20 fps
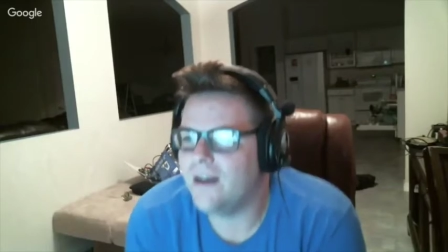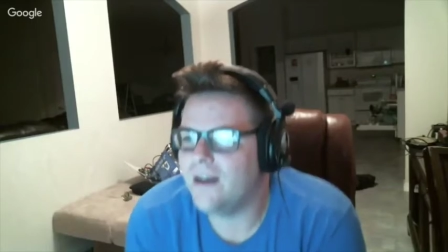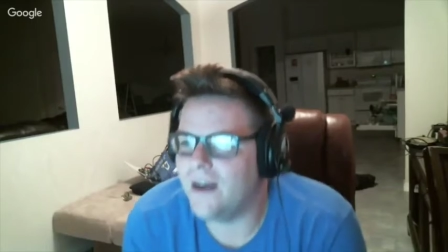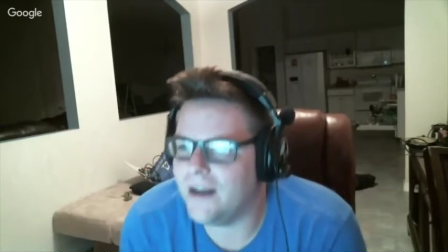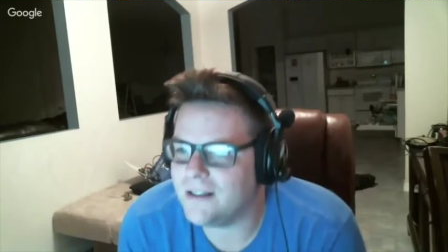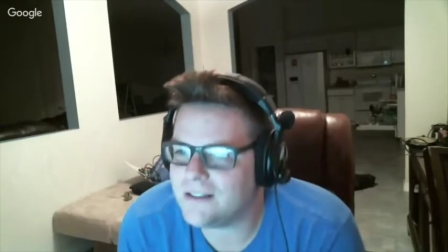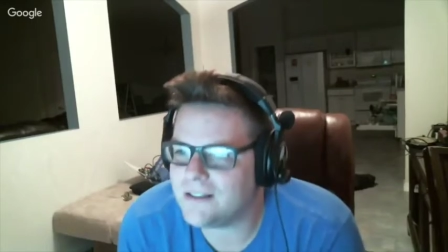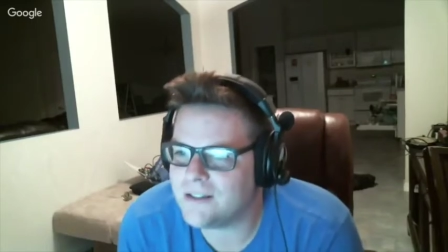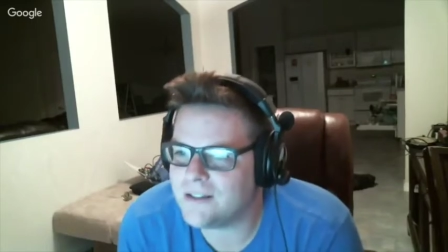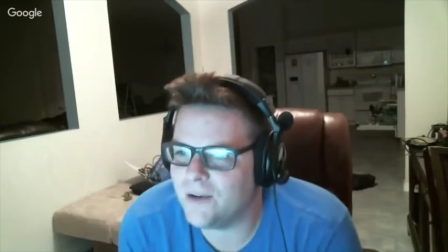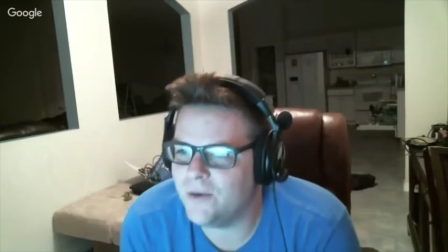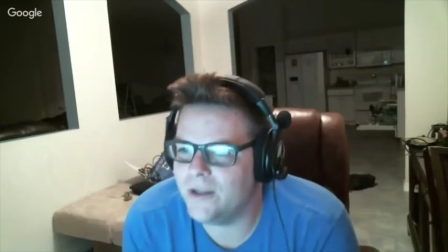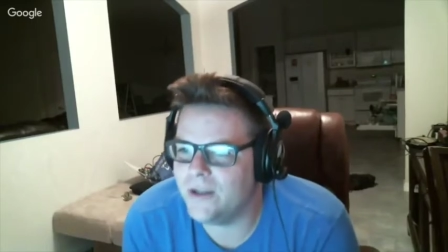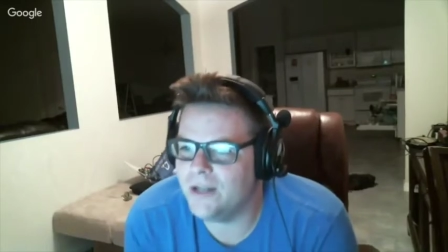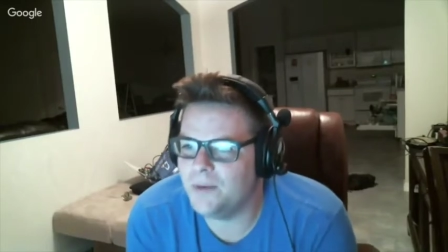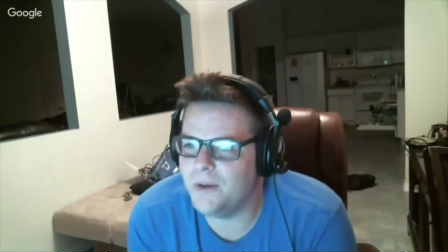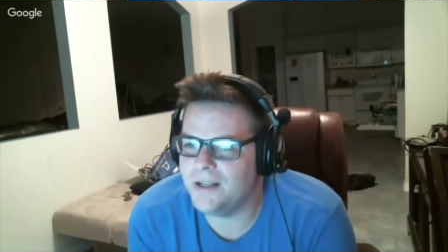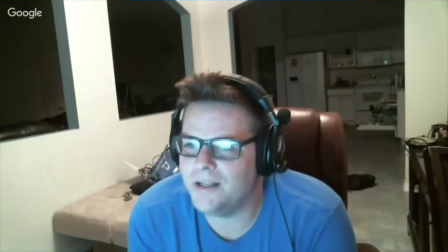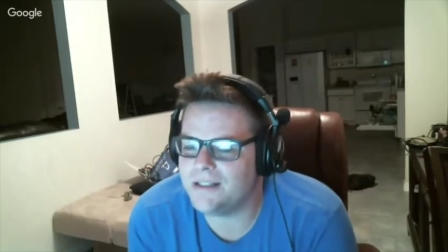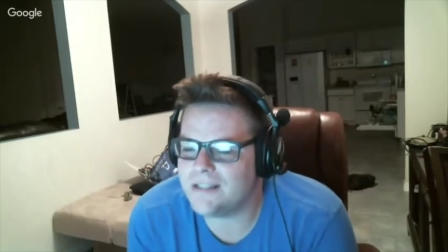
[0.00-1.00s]
So
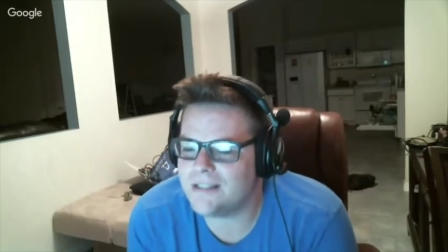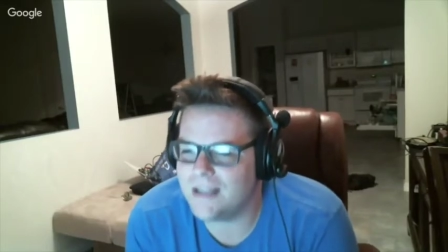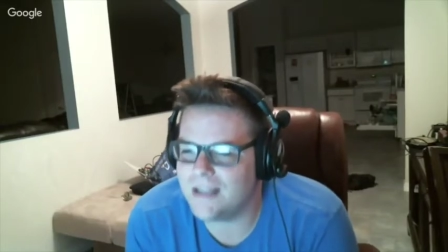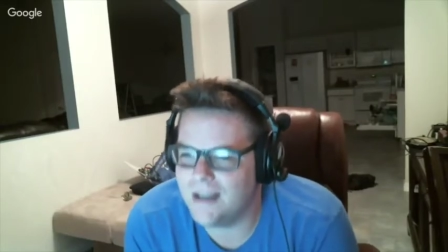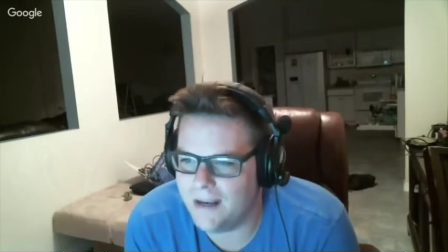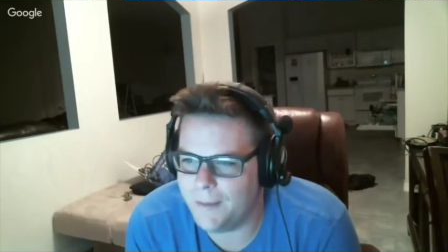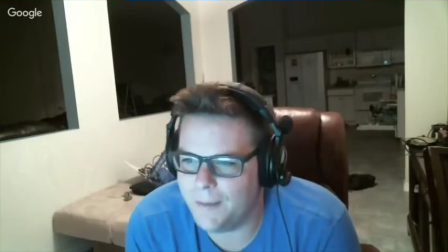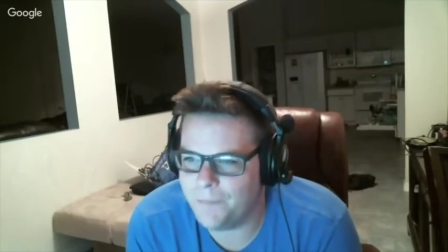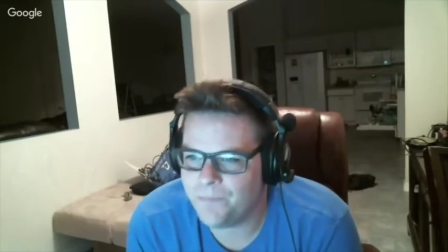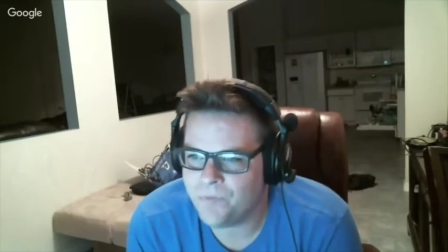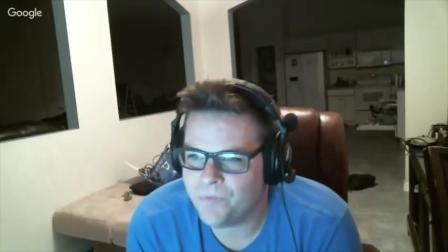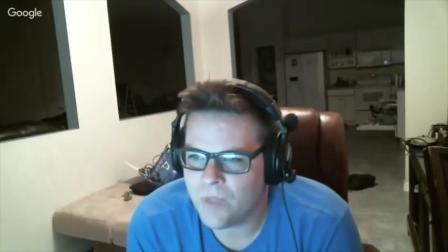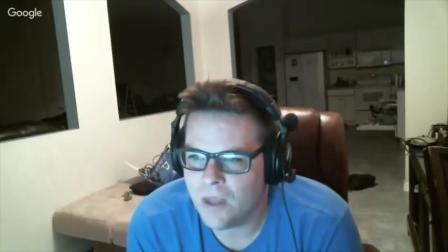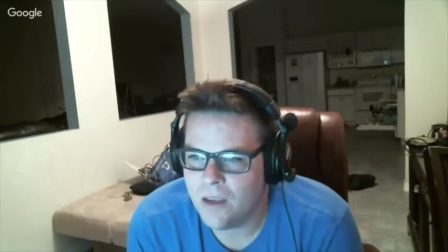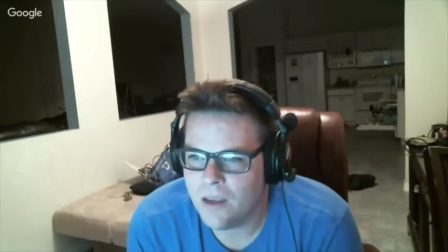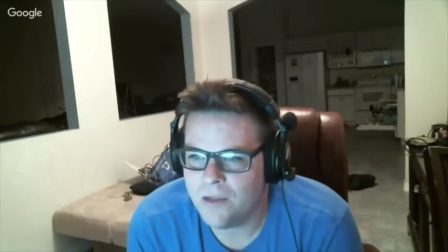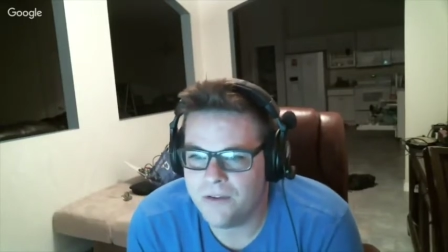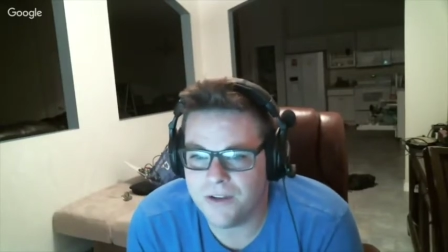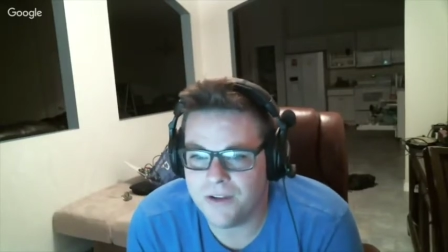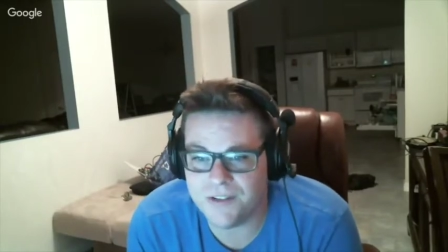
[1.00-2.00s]
anyways, um,
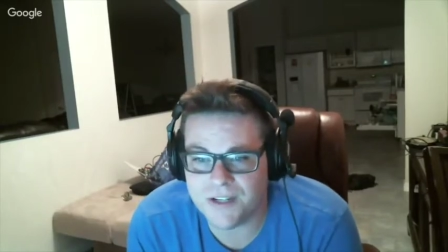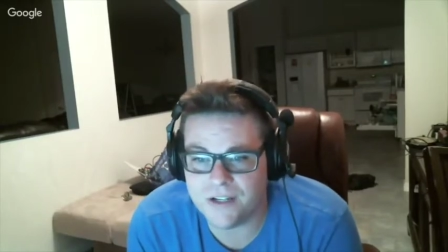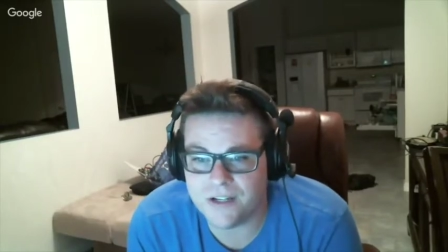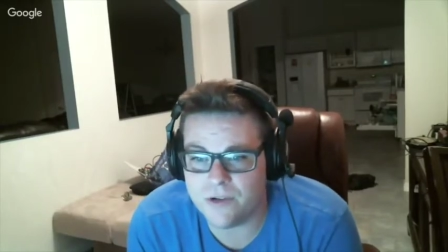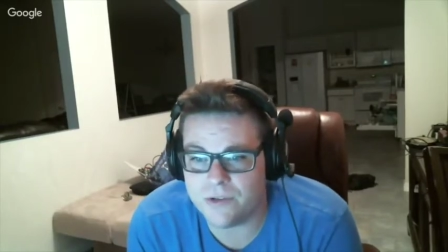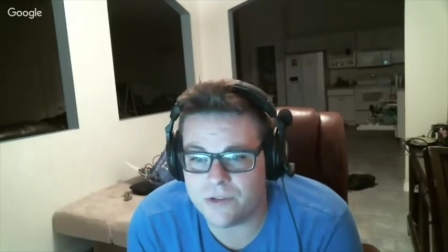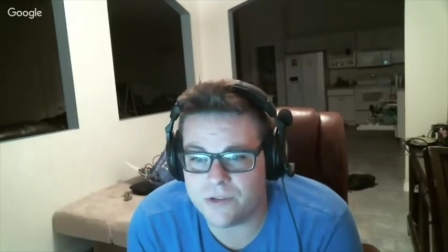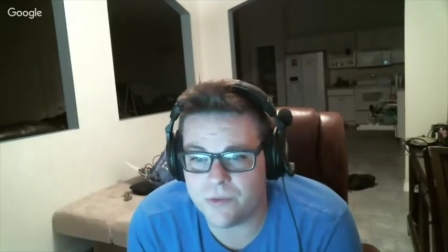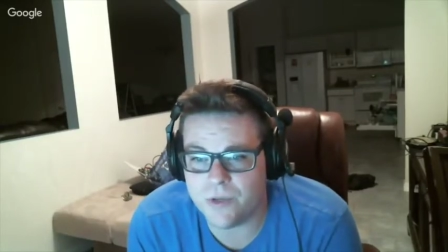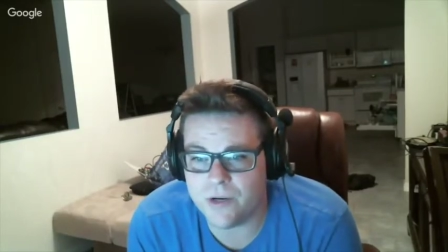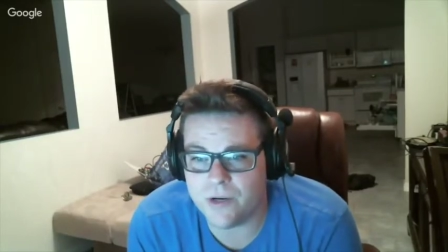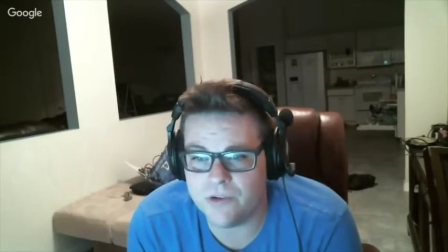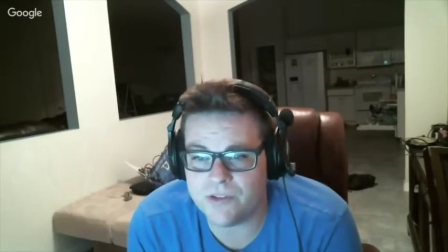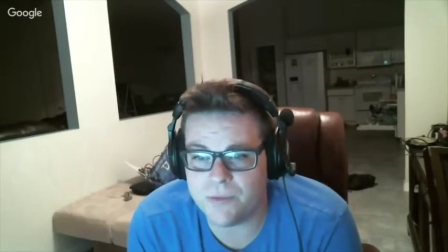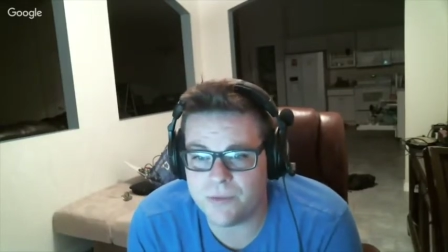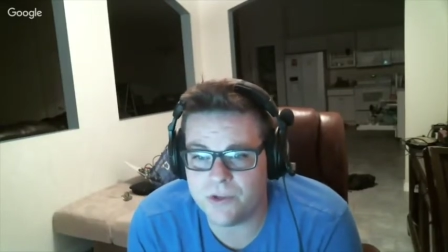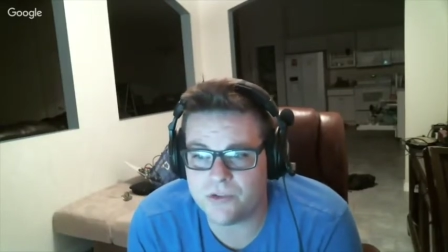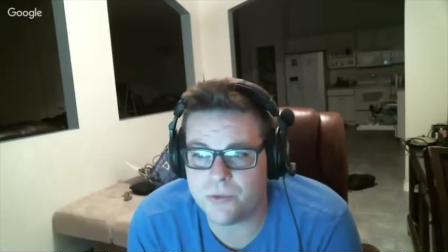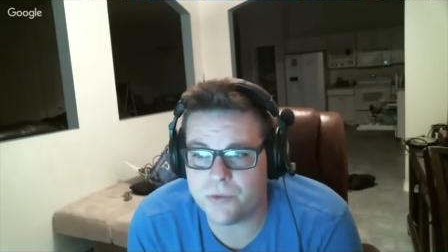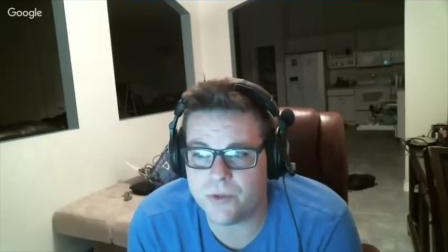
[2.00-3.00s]
Nintendo was the one I was most
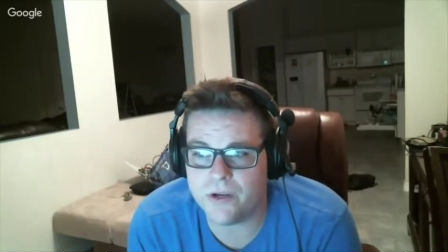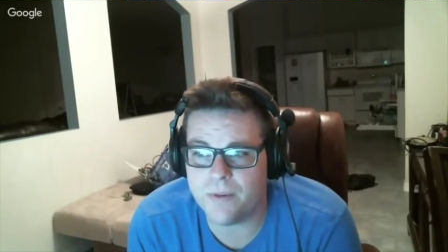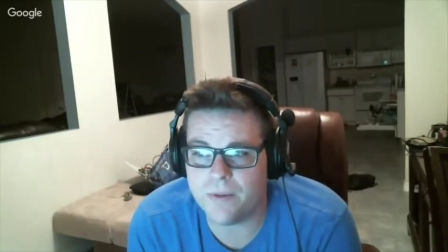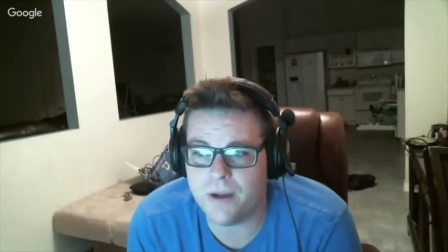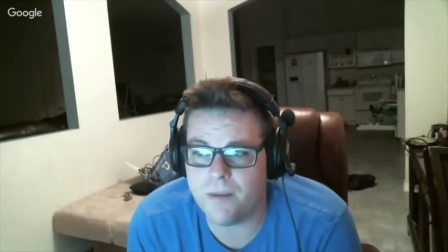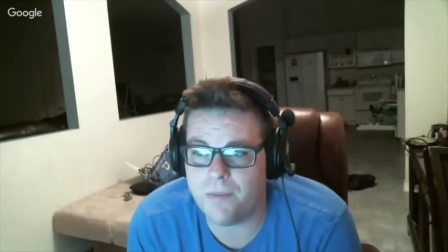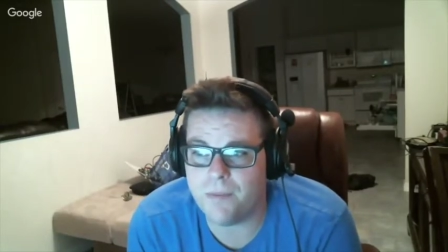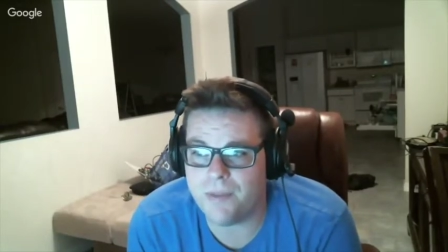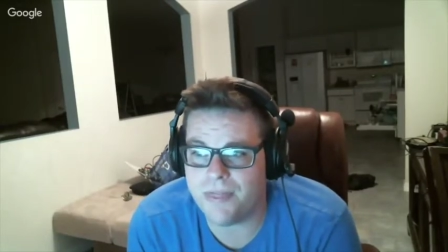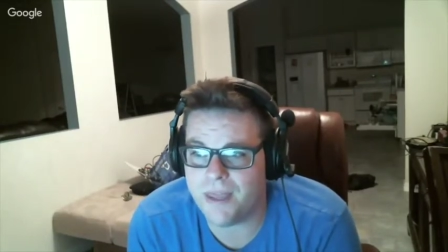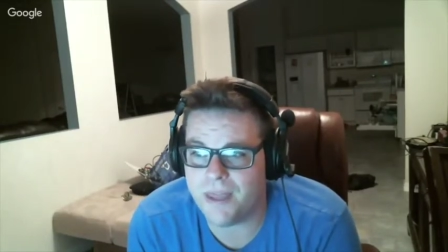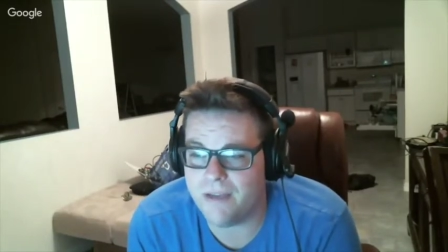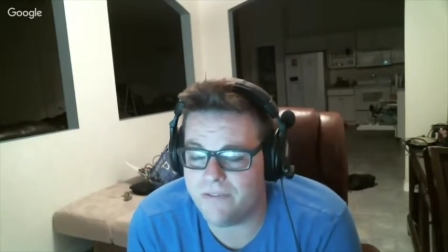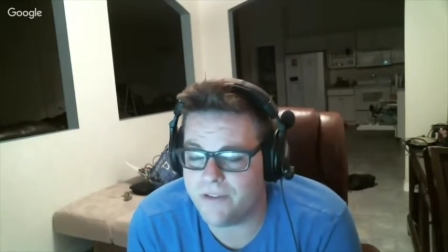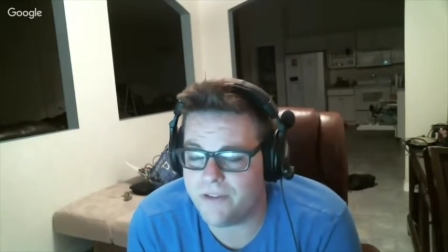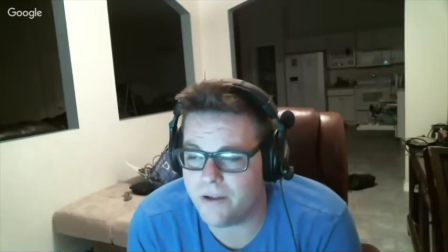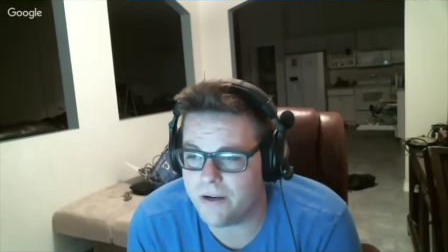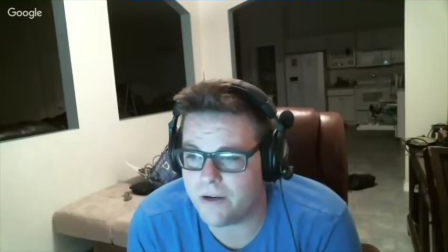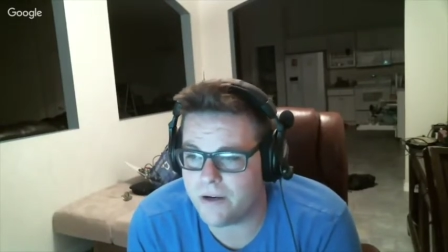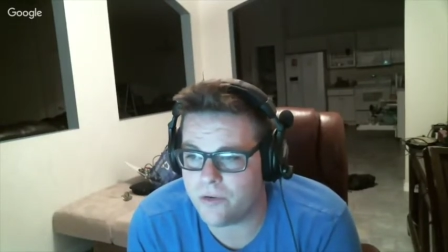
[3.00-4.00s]
worried about, but they've done a
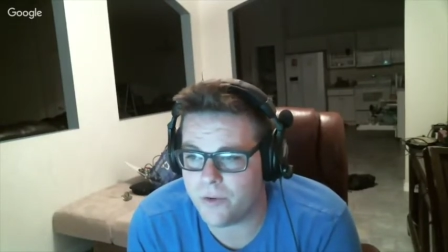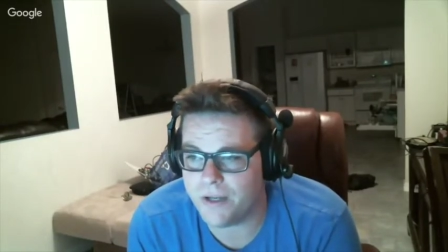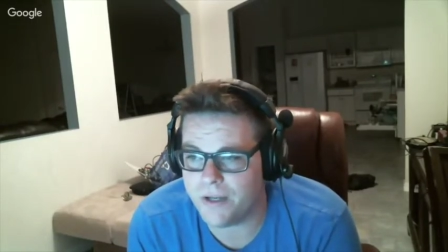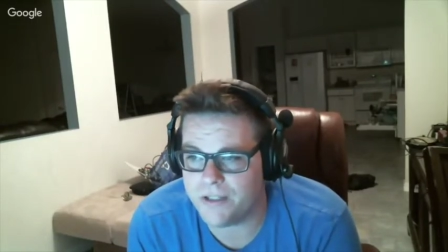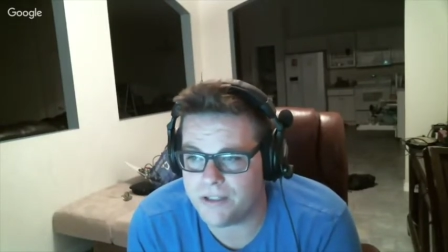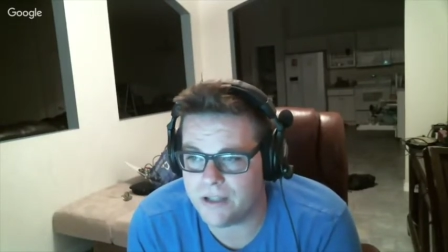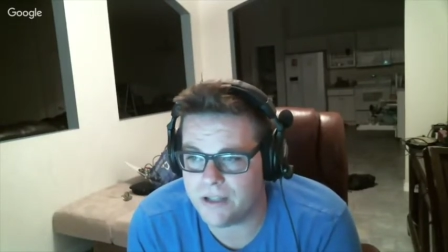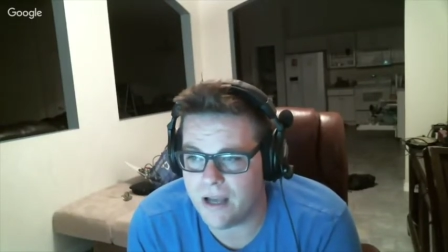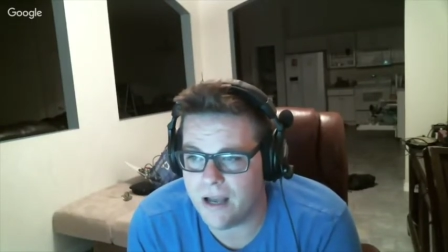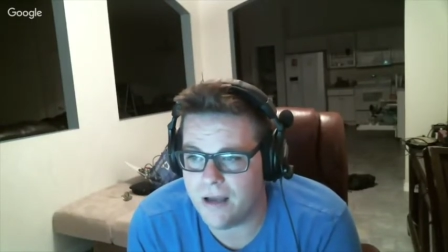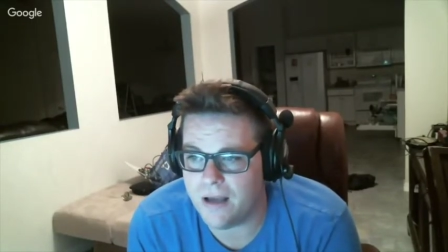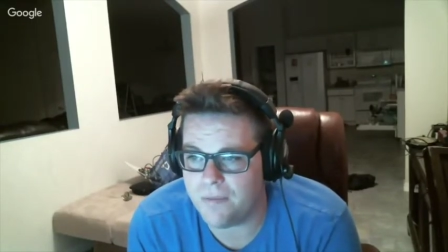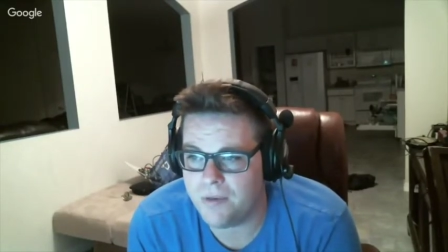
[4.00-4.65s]
great job.